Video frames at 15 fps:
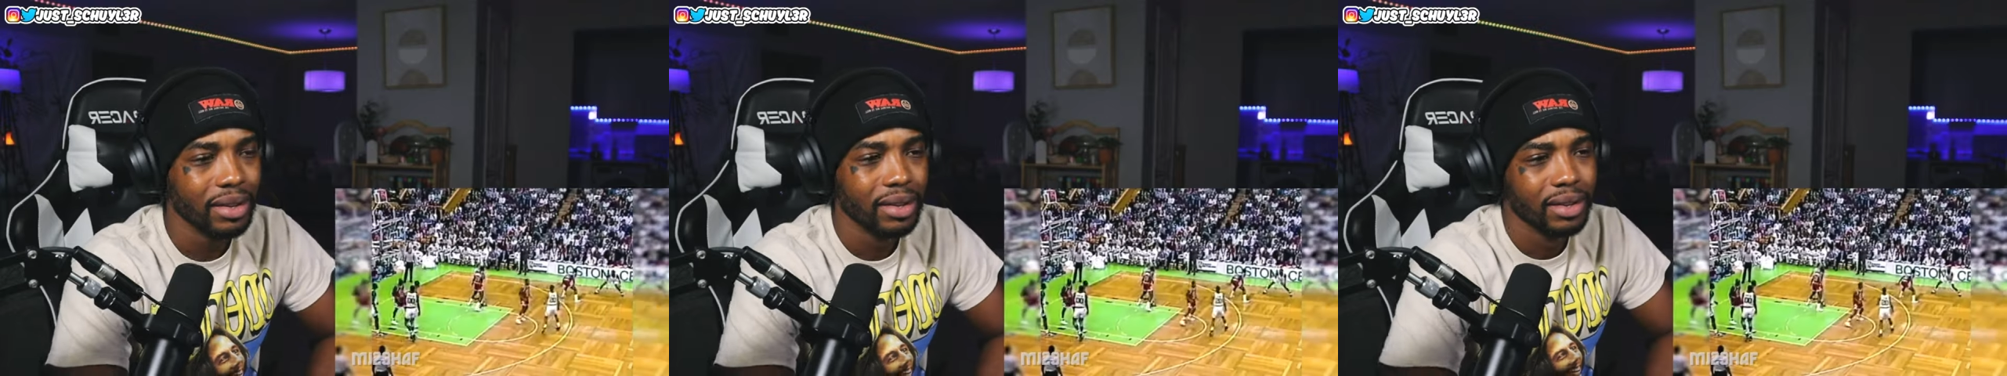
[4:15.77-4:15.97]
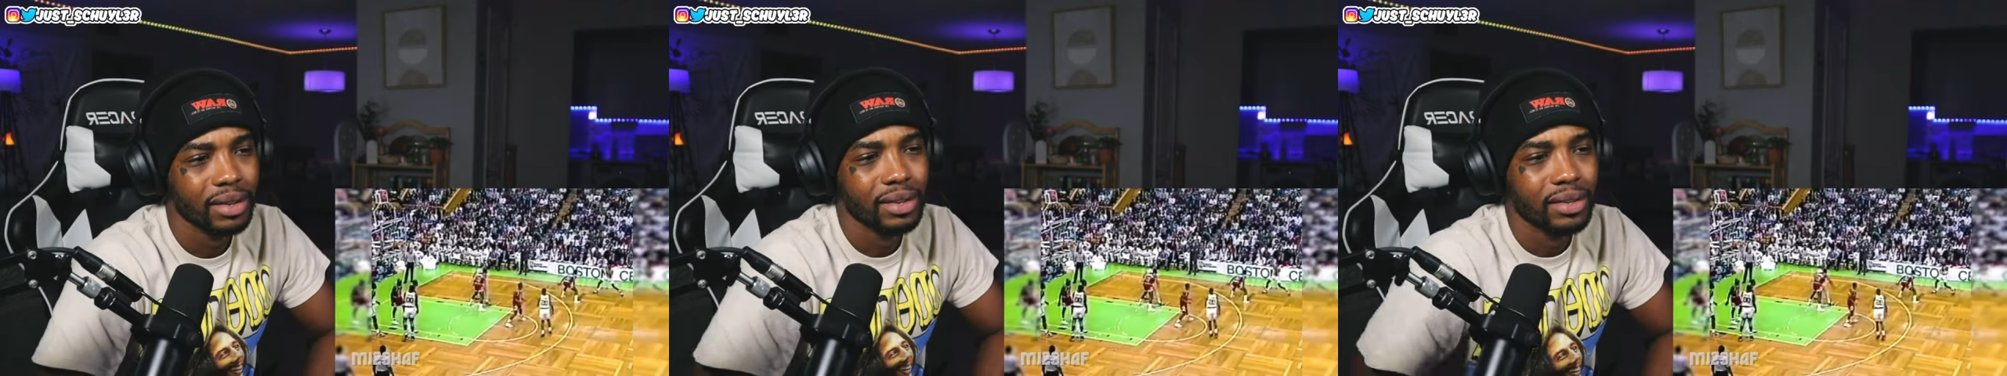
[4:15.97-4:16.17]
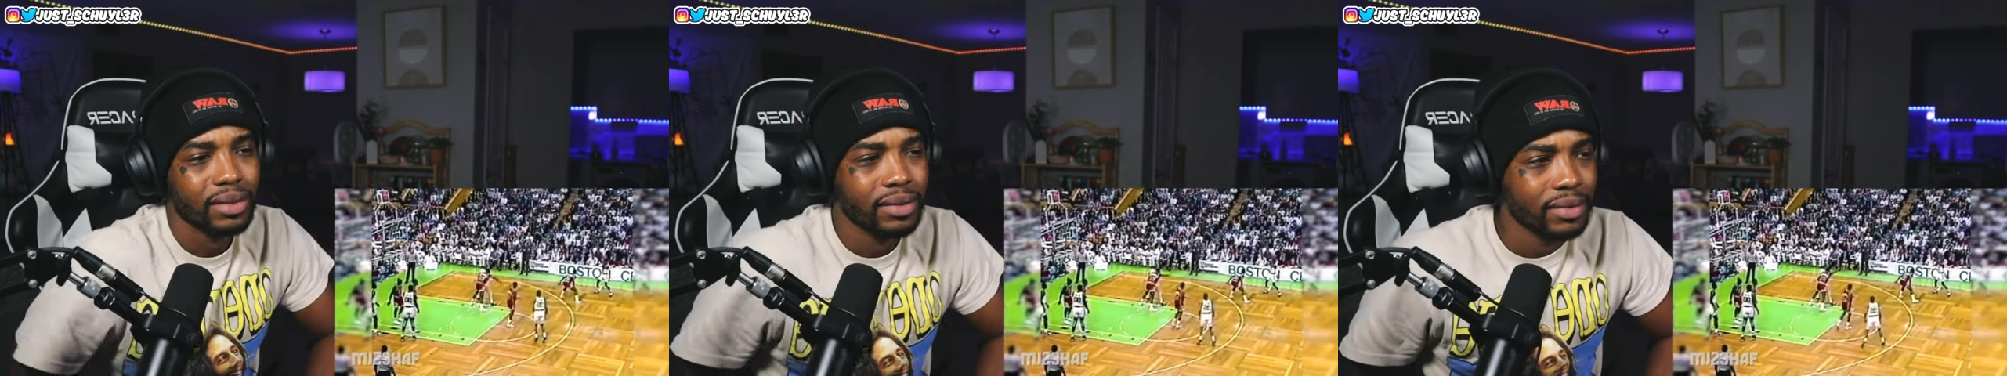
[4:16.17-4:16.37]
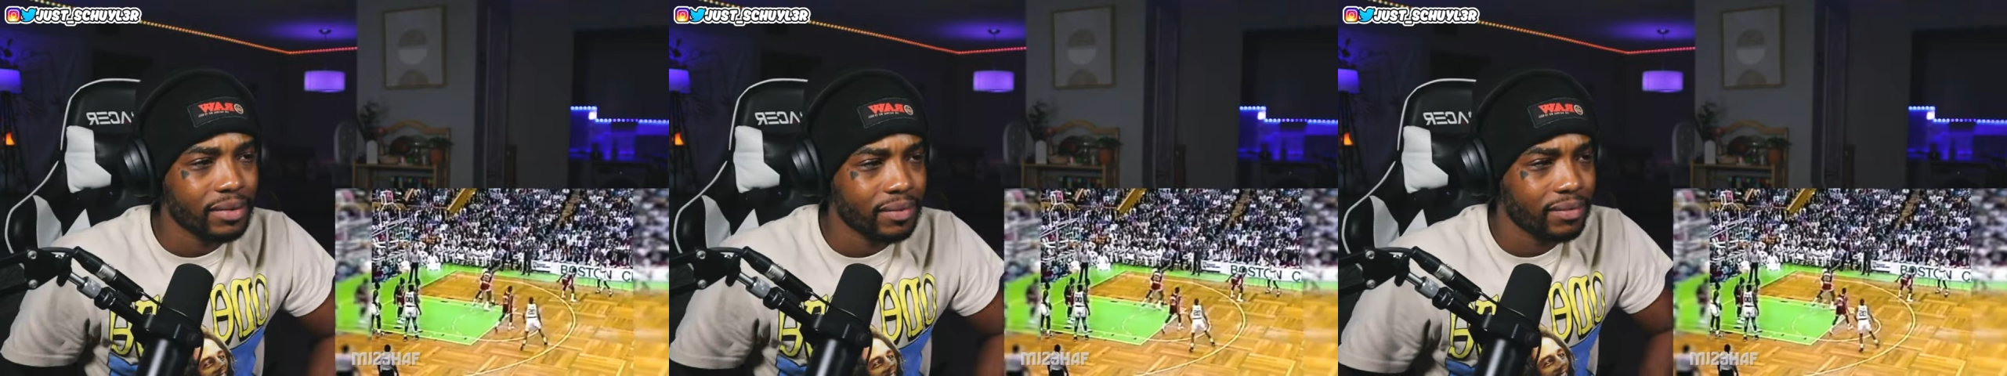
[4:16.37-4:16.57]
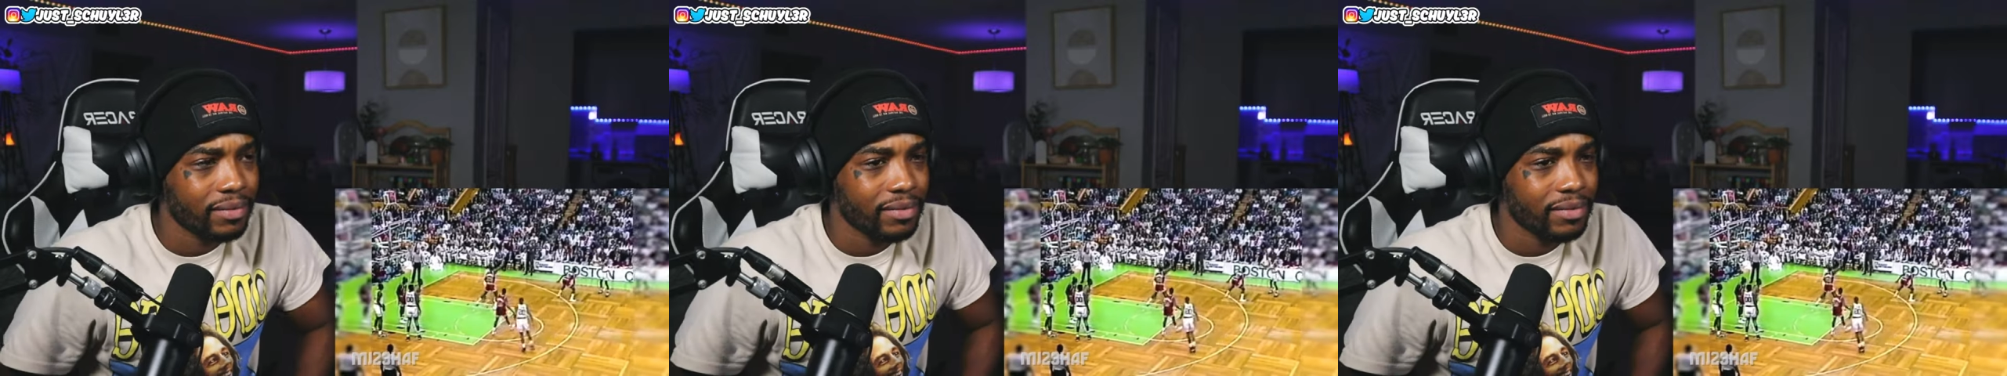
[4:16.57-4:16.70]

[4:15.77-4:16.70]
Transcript: as they say,